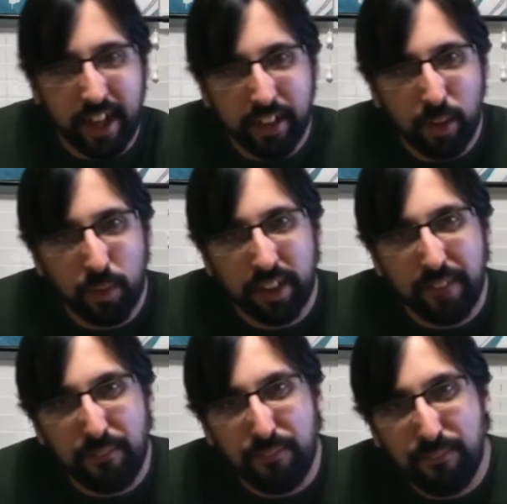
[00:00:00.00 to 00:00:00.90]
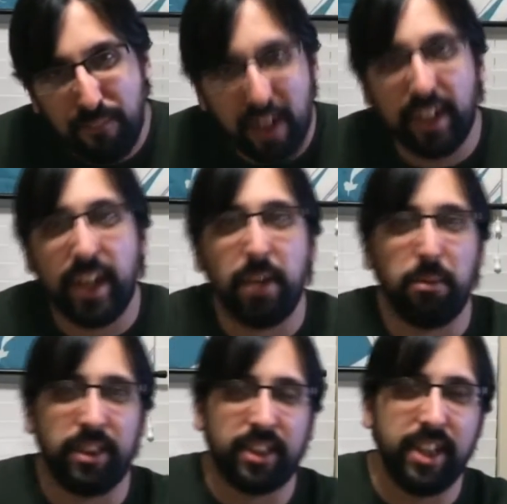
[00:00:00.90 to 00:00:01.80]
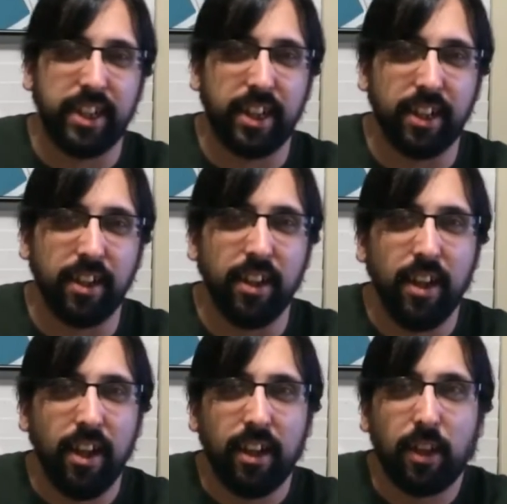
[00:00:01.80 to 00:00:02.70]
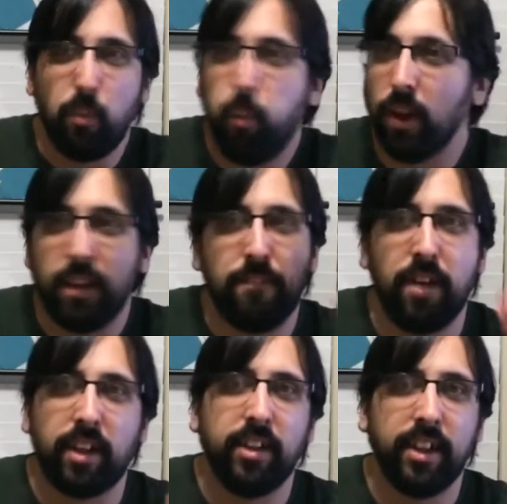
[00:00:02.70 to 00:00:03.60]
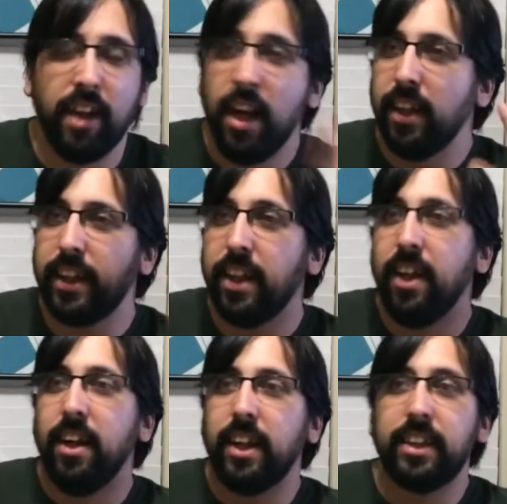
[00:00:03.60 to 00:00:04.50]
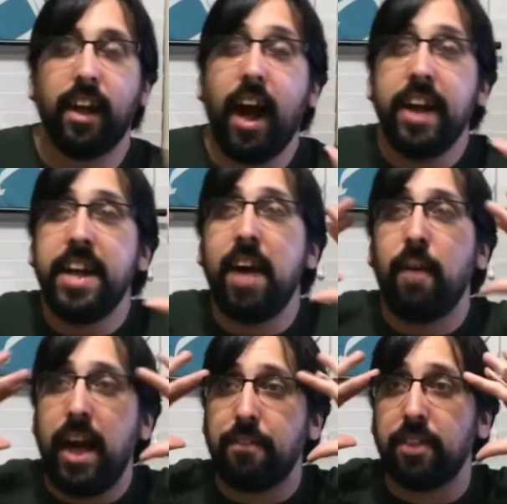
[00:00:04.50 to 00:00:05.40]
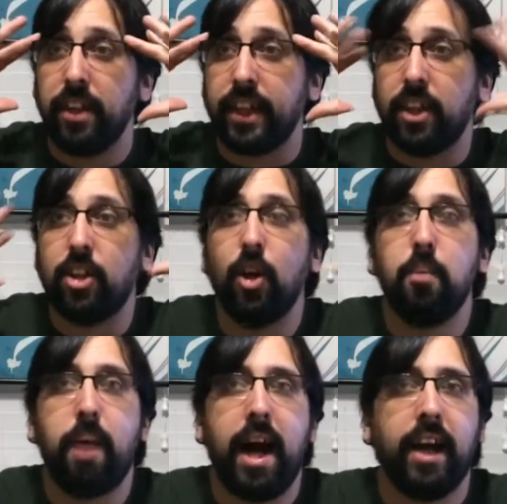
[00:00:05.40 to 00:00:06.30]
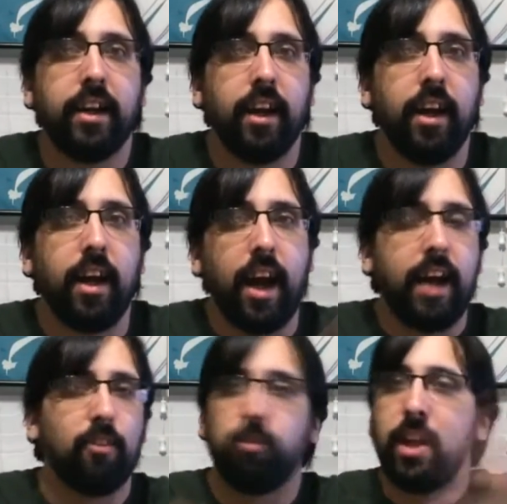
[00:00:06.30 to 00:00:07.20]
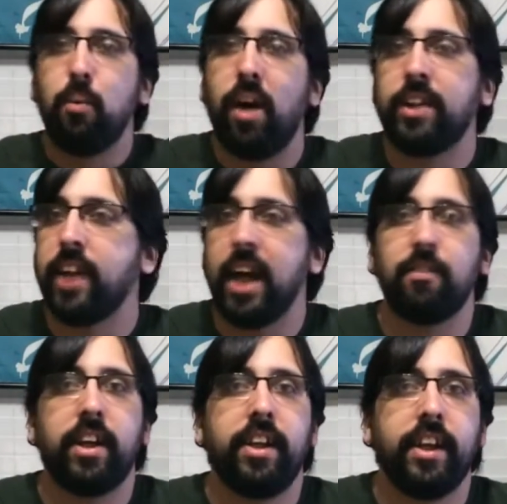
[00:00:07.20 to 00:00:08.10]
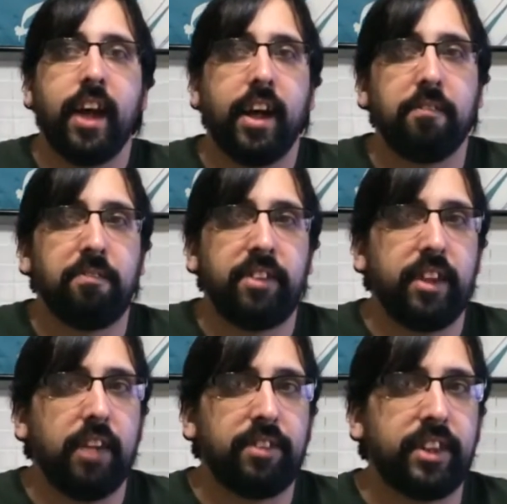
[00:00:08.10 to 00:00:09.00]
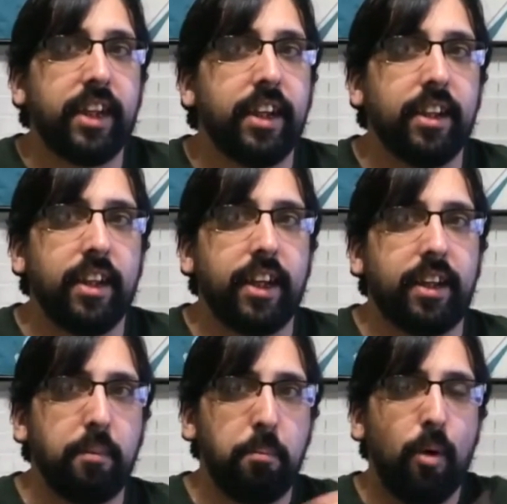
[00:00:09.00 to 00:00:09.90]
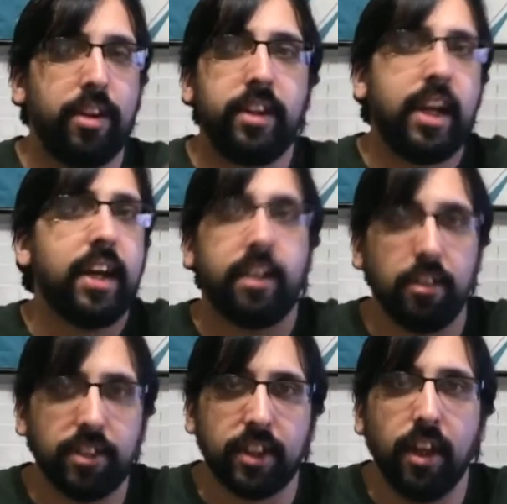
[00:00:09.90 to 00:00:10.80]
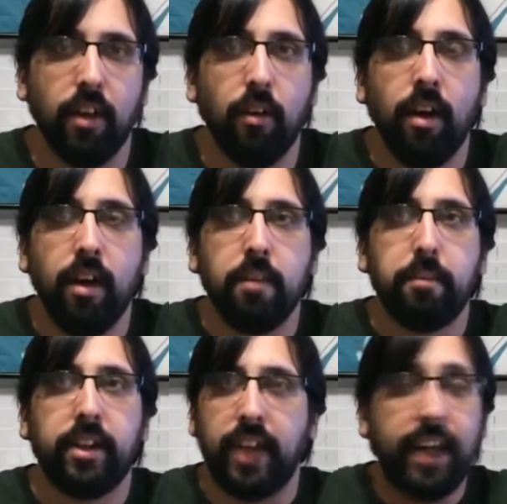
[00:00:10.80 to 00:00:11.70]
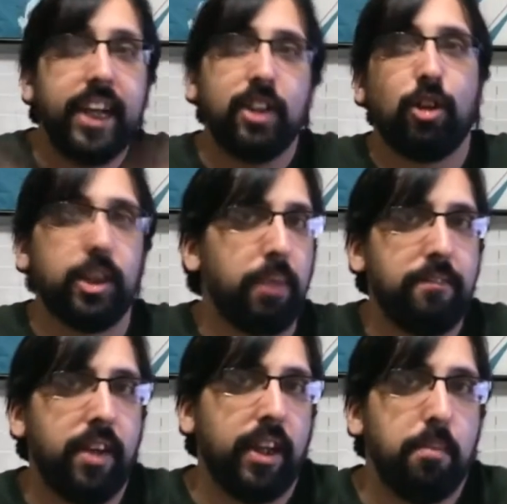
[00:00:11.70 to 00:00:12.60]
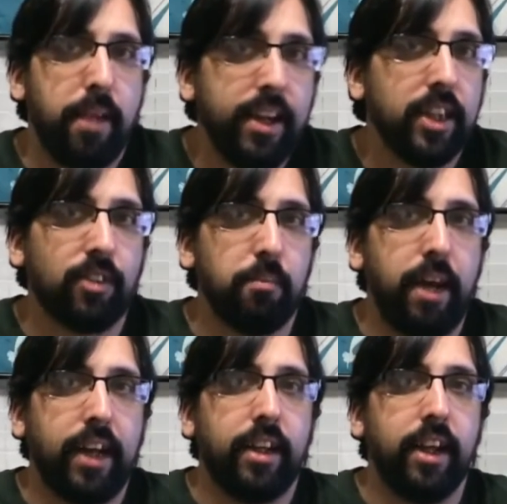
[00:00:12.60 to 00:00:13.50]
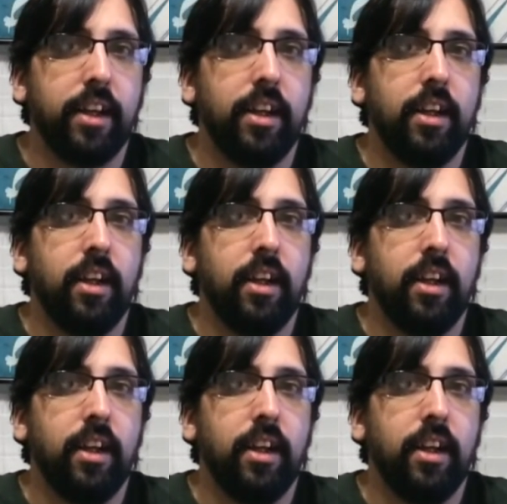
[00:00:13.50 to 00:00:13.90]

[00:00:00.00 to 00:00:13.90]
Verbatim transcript: not know what the fuck he was thinking. Like what the fuck could it? like like I now have to like go back and rewatch everything I've I've seen like more than 10 years ago because I can't trust my fucking opinions from back then.